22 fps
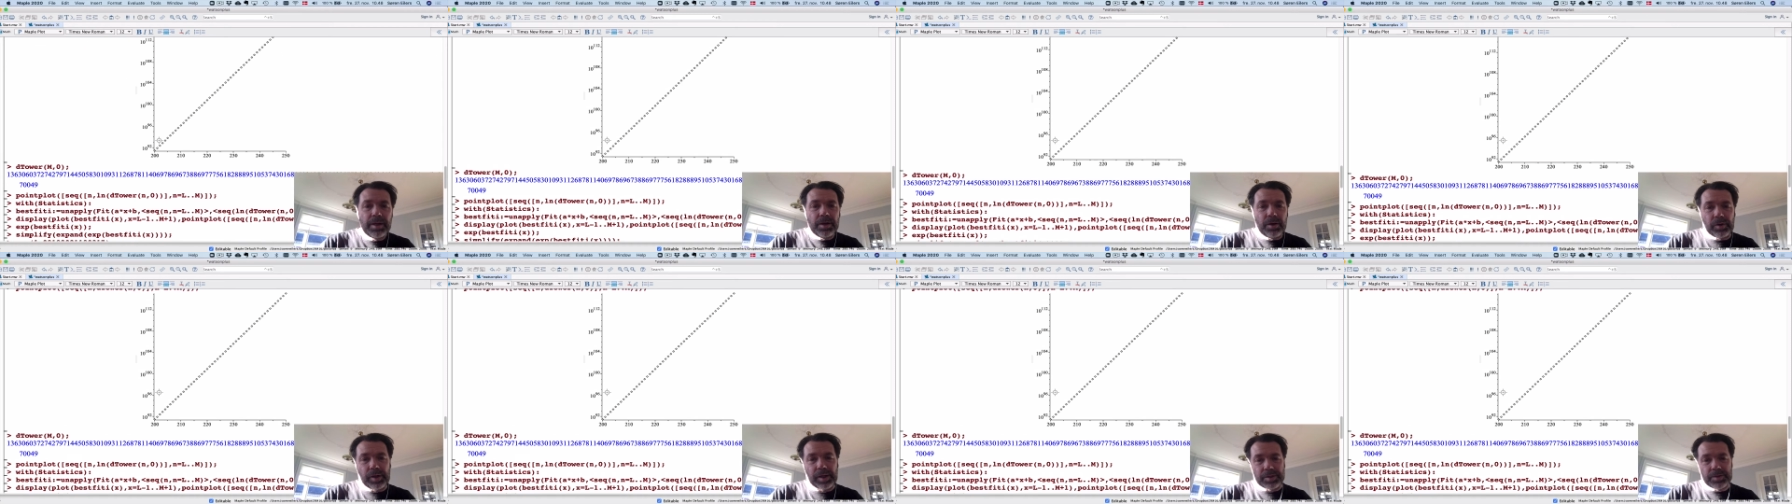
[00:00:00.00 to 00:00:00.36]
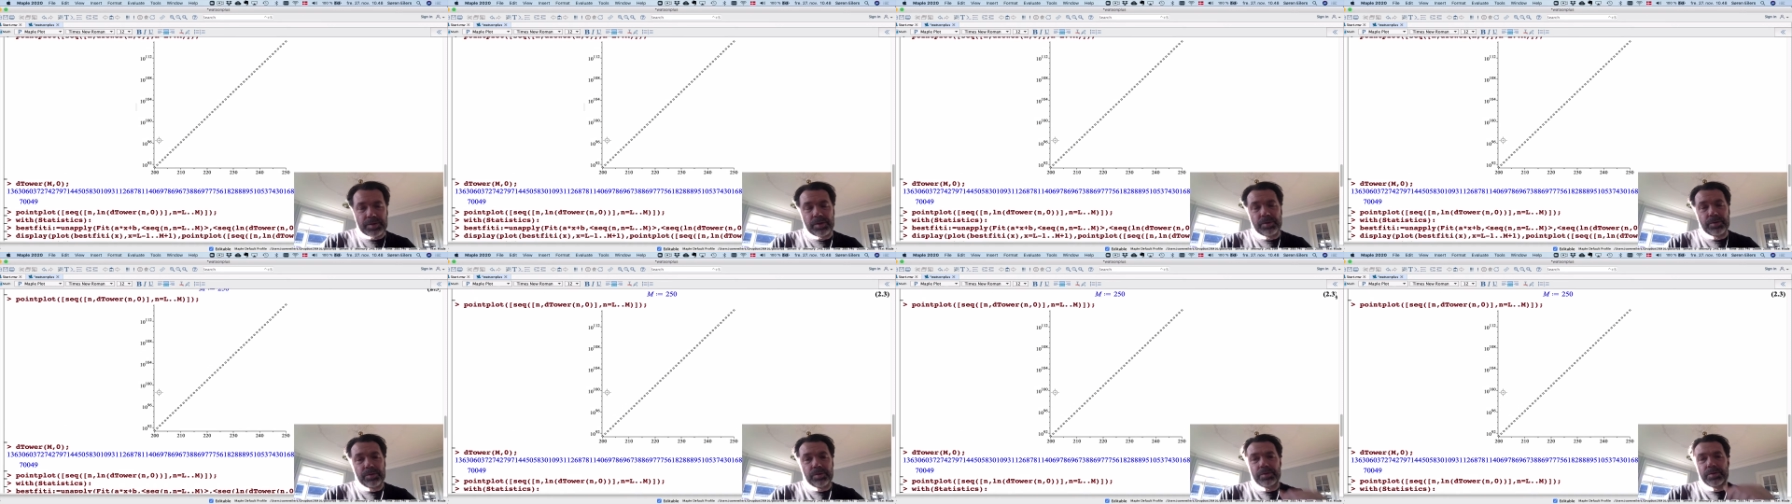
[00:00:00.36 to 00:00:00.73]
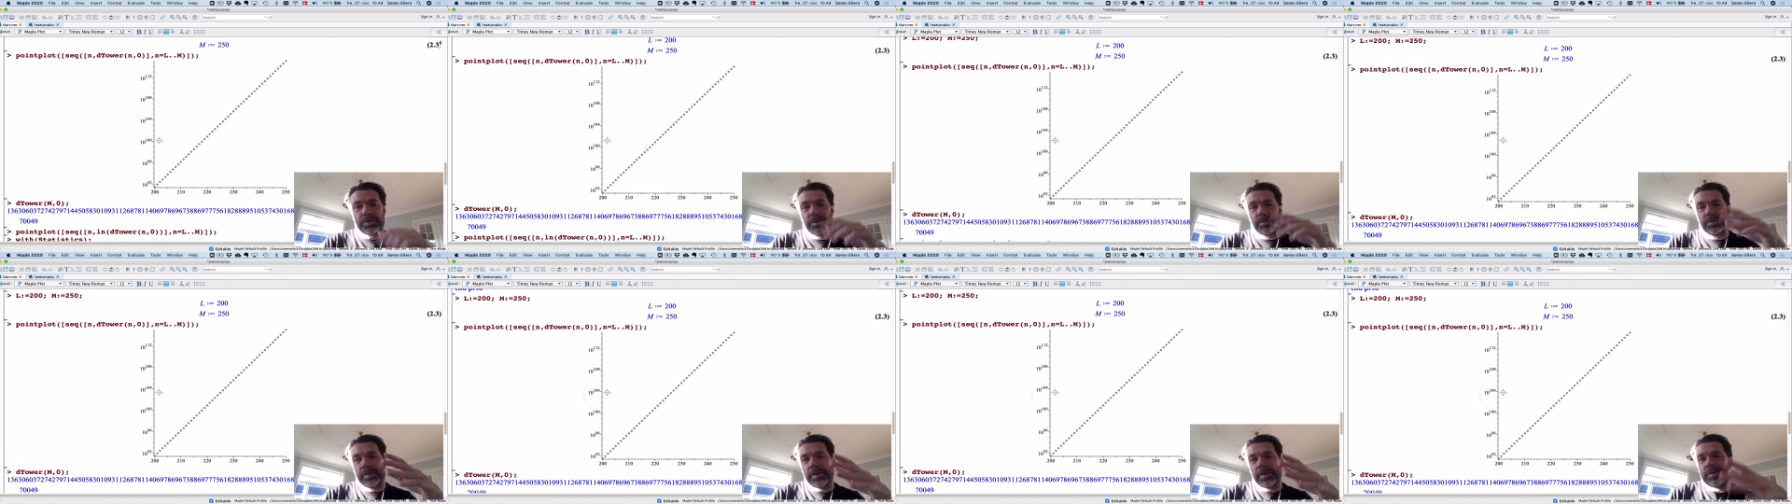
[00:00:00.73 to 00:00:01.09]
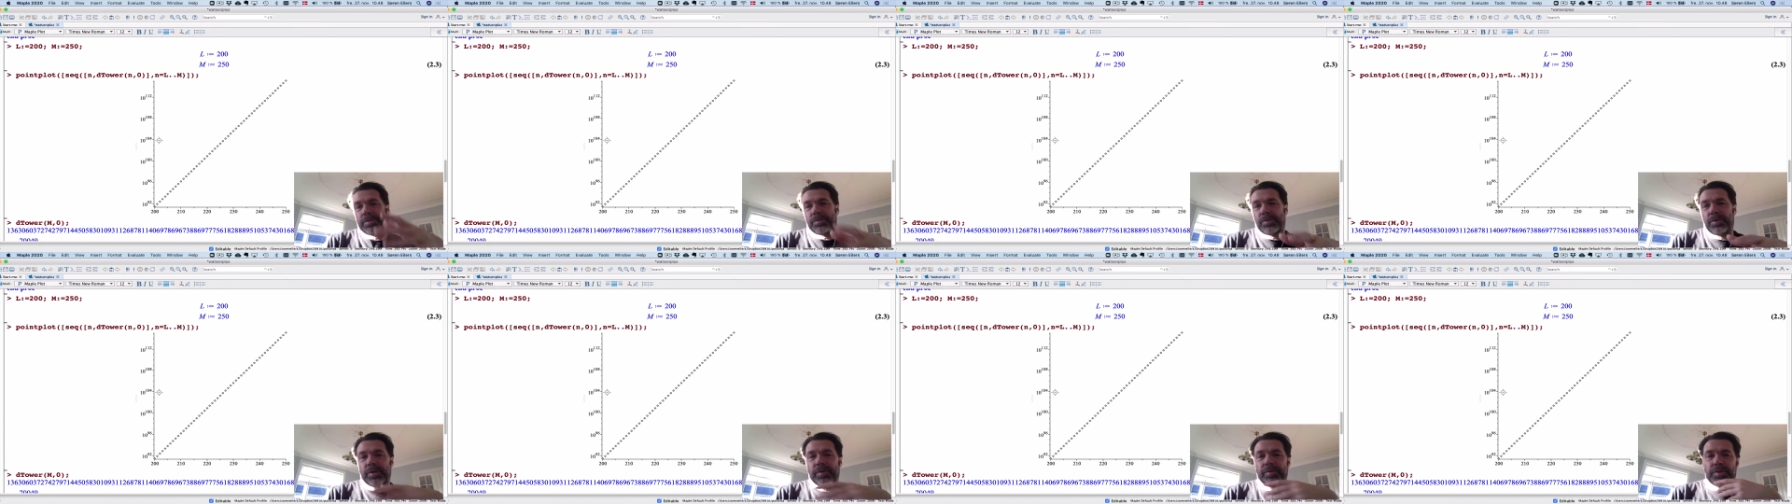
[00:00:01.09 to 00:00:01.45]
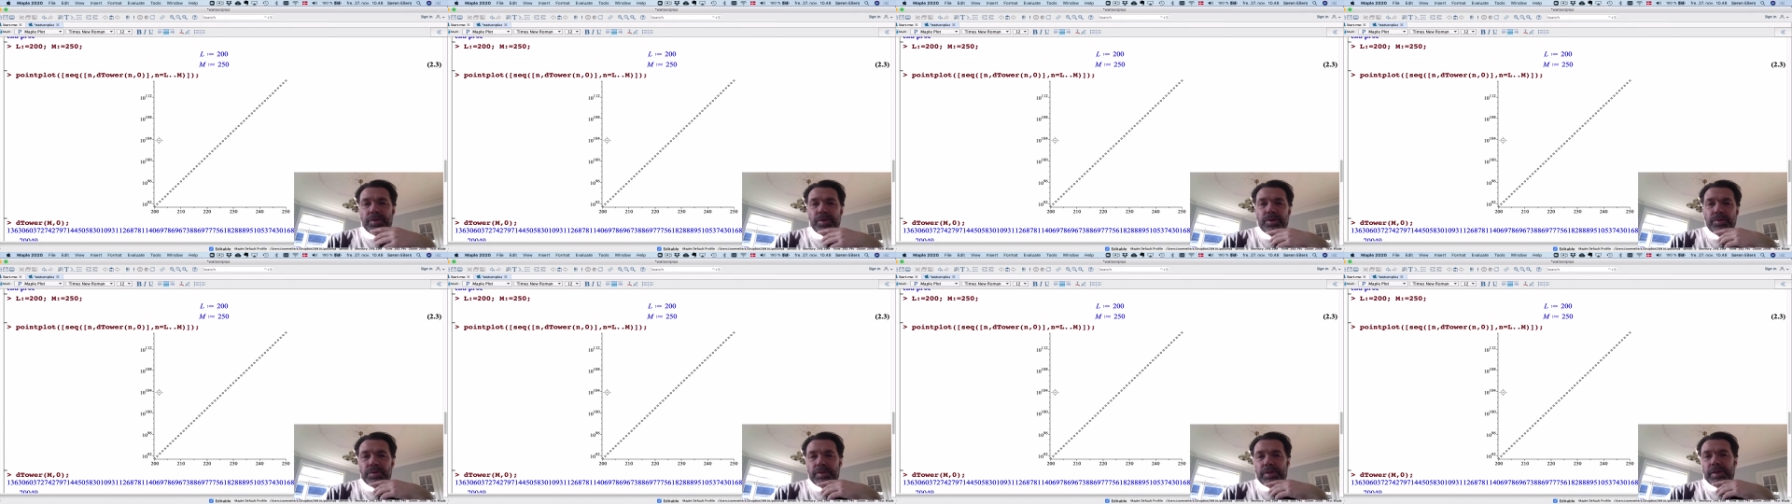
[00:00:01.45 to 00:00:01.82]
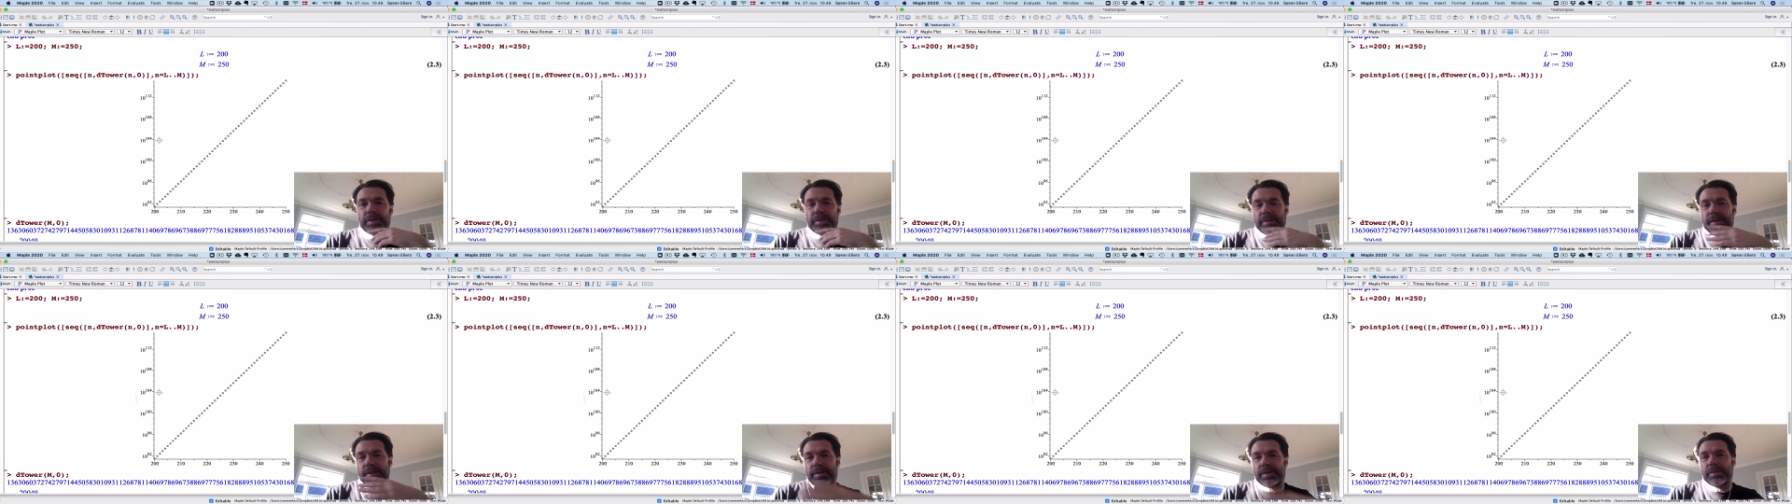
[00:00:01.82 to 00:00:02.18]
Okay, so so this sort of shows
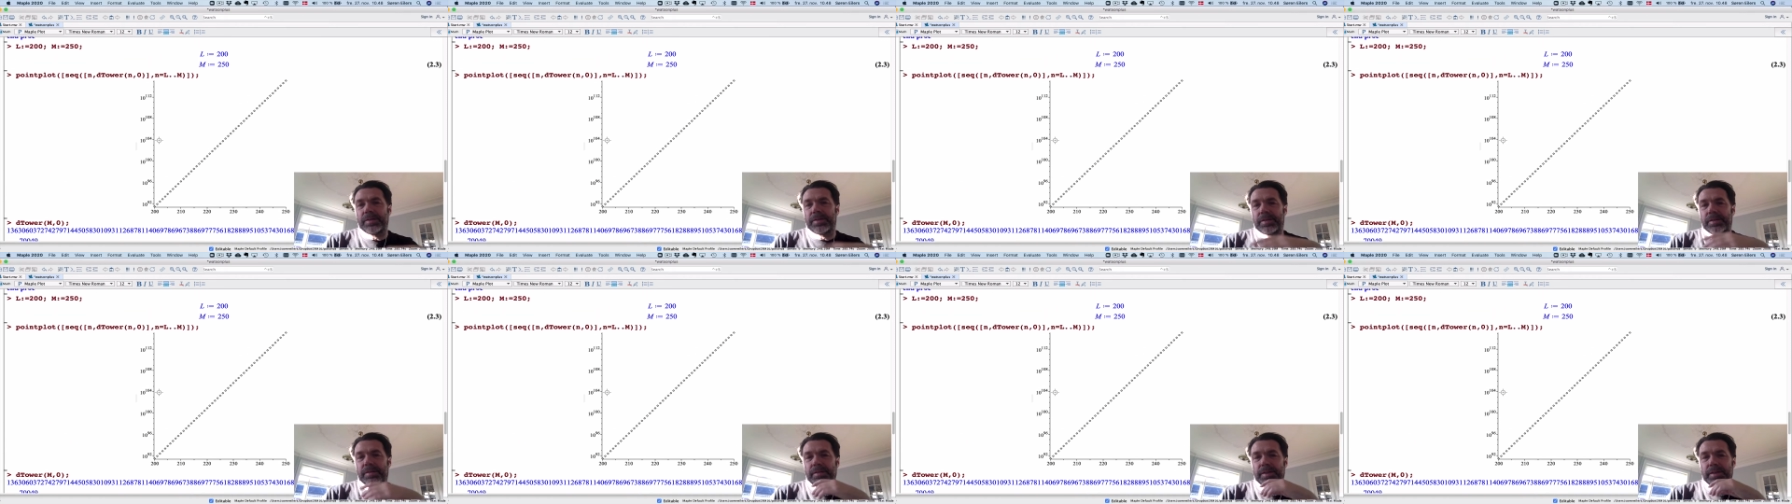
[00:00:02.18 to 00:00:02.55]
that this is